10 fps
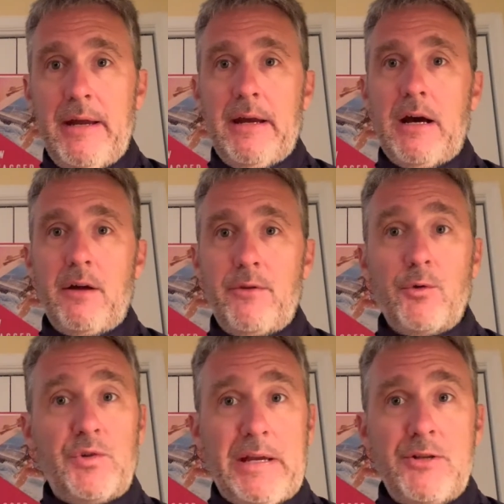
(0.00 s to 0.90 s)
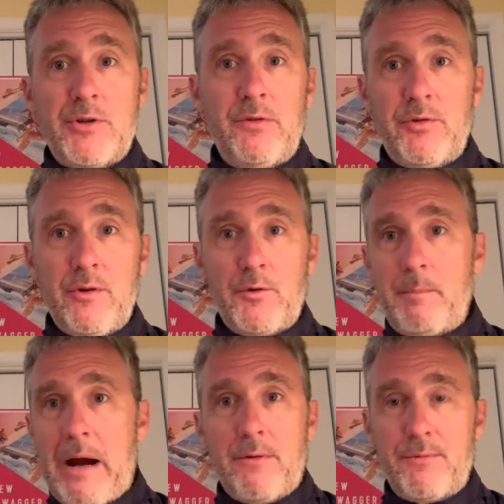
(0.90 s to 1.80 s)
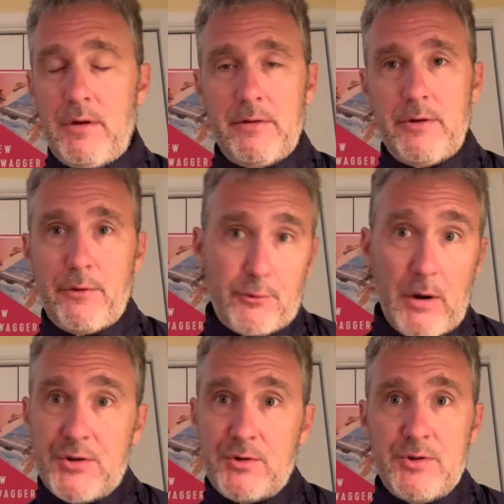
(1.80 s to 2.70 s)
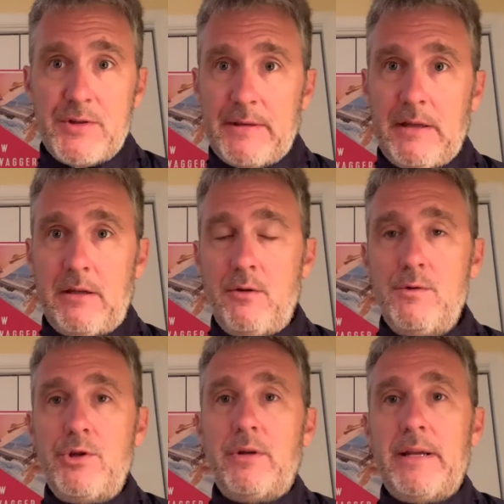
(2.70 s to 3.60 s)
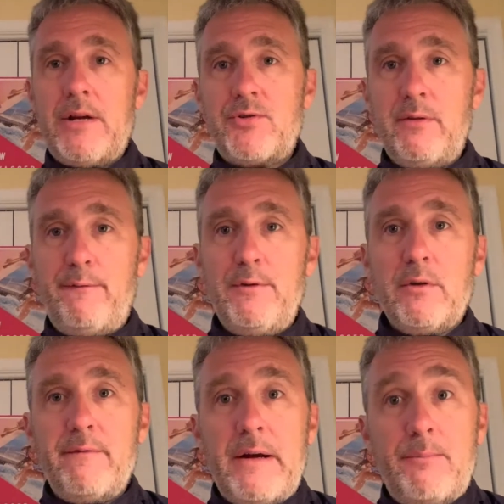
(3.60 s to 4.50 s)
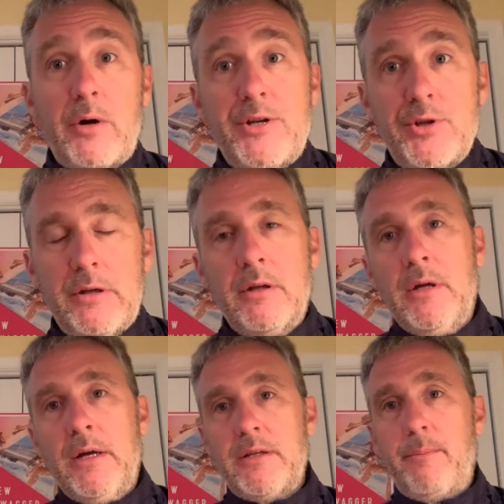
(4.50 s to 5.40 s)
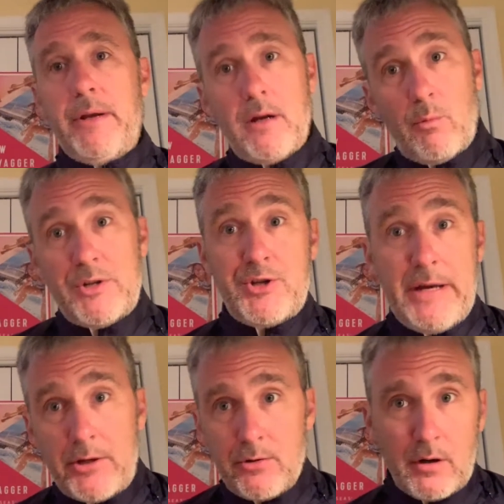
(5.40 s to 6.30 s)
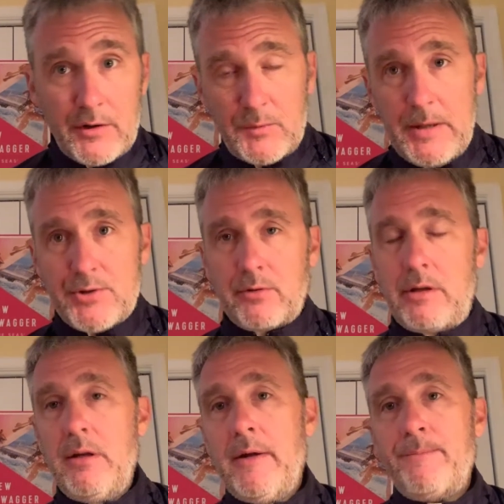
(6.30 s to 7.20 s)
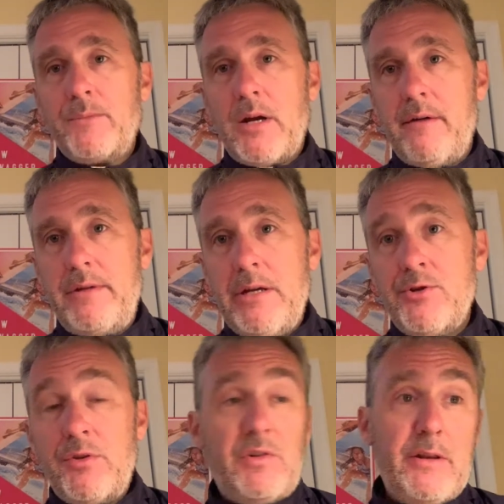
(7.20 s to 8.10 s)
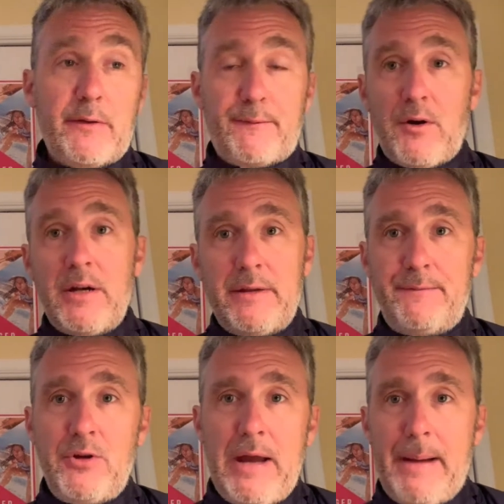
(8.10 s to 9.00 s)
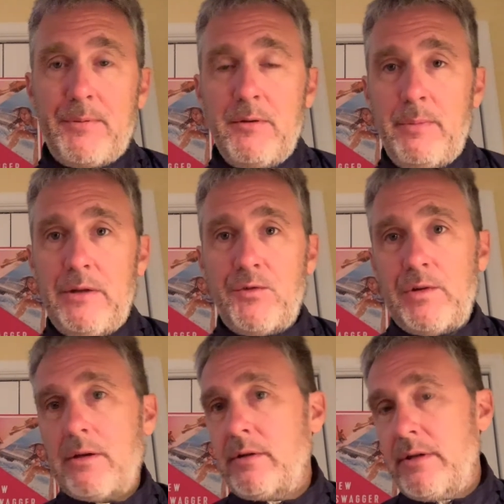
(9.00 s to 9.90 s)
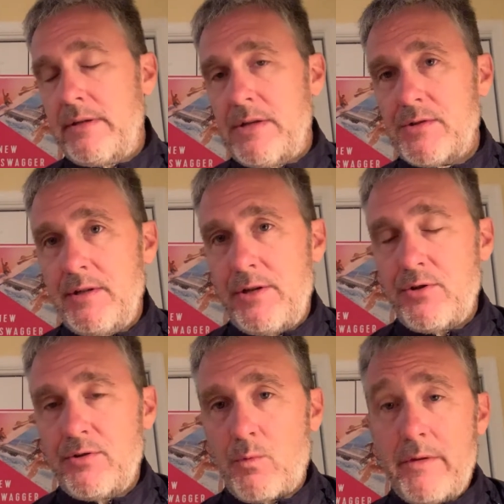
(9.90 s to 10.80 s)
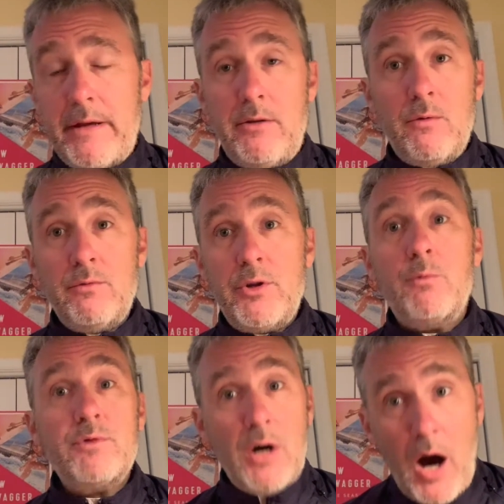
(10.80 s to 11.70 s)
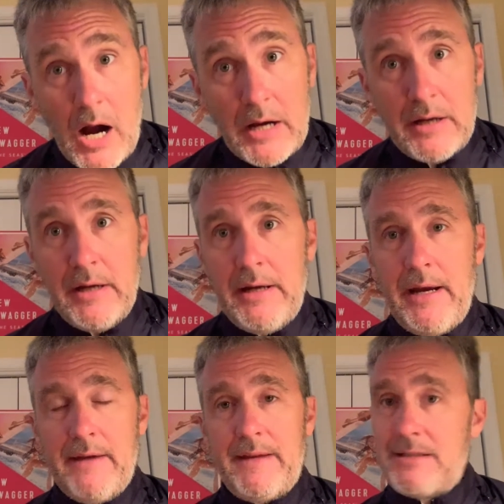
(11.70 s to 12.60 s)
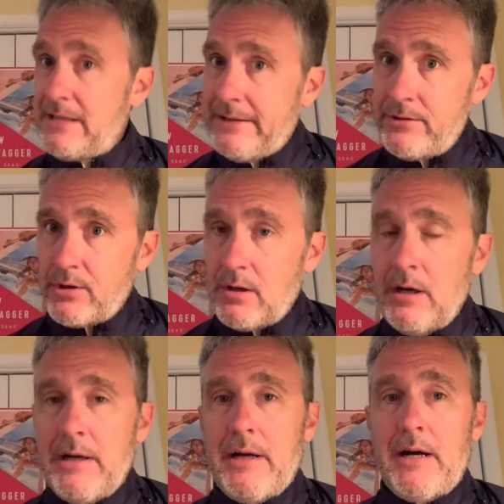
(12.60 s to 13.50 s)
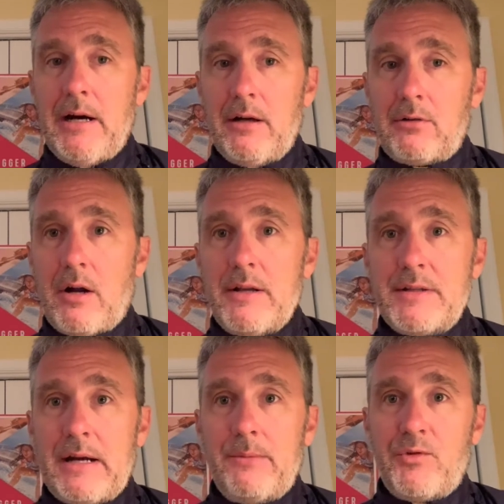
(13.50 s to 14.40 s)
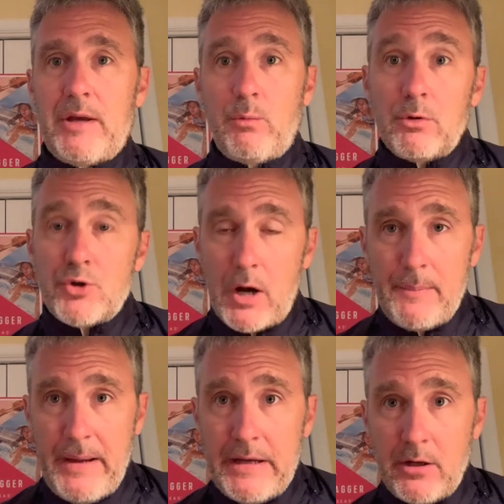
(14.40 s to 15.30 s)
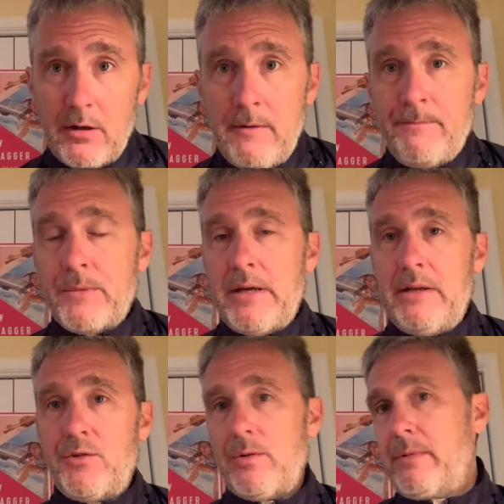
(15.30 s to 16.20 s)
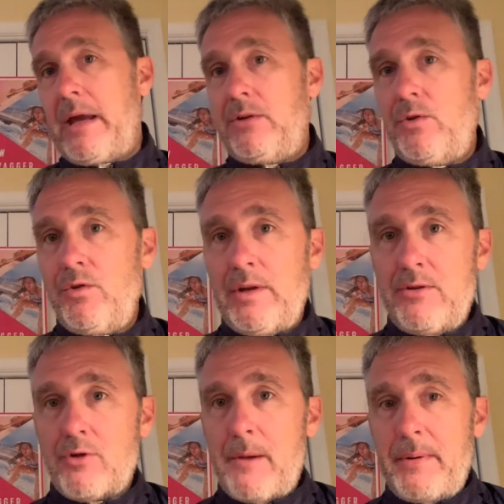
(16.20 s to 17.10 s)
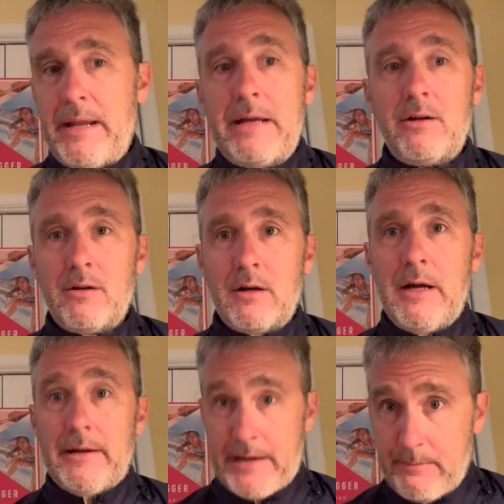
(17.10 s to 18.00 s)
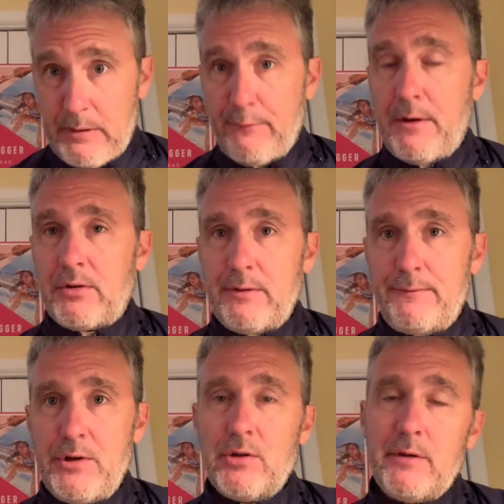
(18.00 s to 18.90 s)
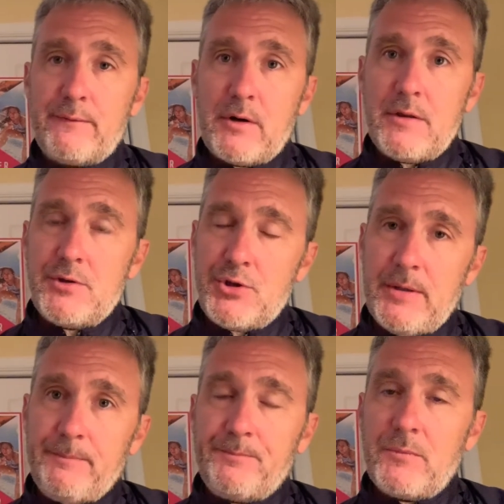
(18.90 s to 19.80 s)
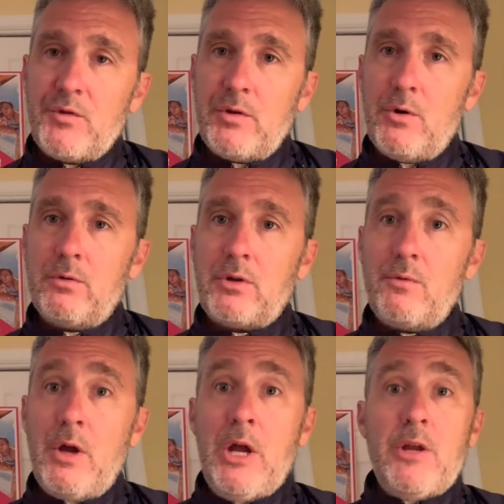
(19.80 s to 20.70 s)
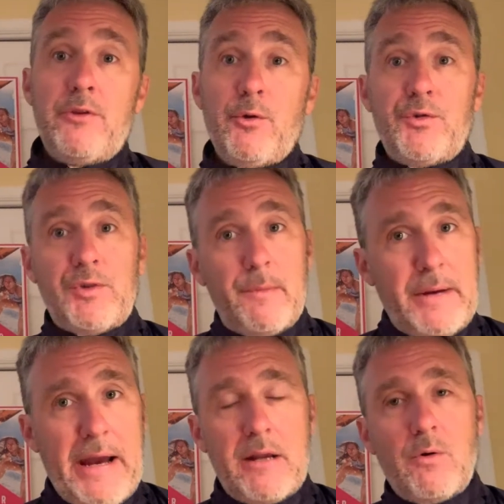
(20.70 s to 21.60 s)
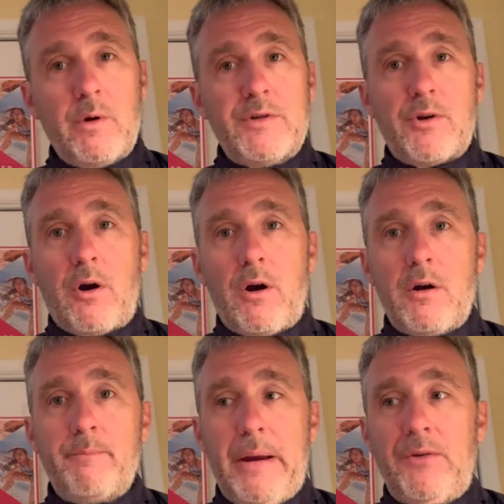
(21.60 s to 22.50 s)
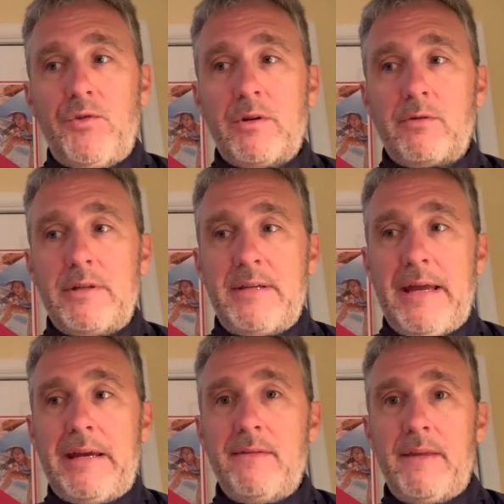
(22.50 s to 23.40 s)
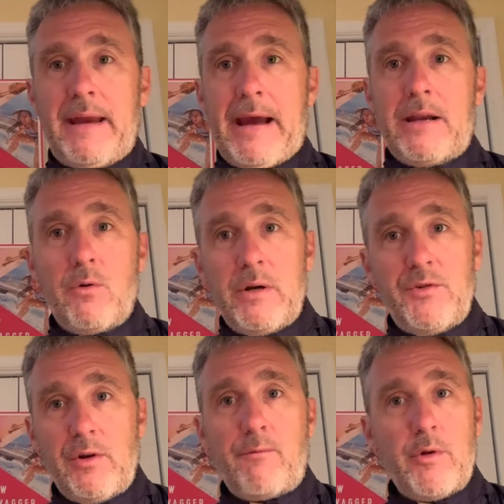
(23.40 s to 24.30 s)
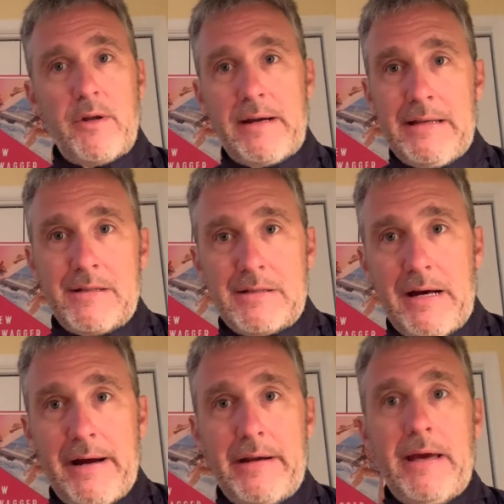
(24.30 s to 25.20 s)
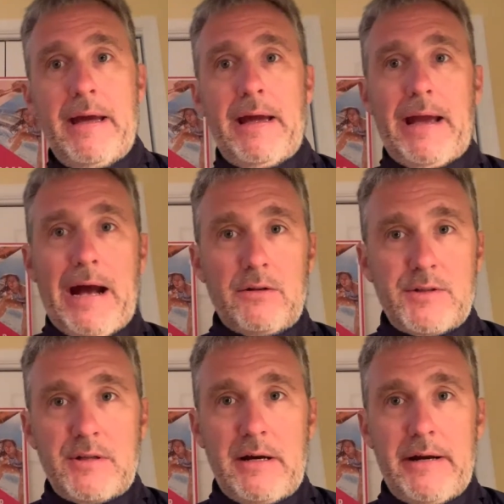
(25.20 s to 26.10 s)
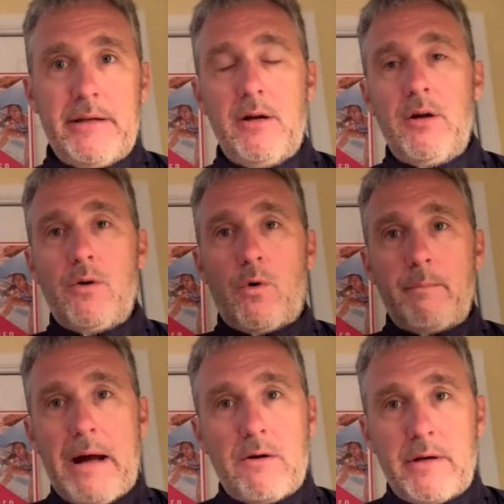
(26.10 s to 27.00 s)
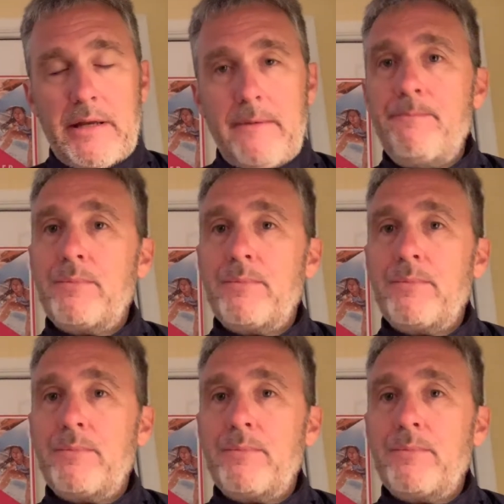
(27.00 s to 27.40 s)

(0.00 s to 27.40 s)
those engines and those the thrusters that they use, you can actually feel the vibration depending on which deck you're on, especially of the engines. And in the front, if you happen to be sailing to destinations where they don't dock and they tender, a lot of times they will drop anchor in some cases, and dropping anchor can be felt if you're in the front of the ship. So those subcategories are basically taking the category itself, whether inside, outside, or balcony,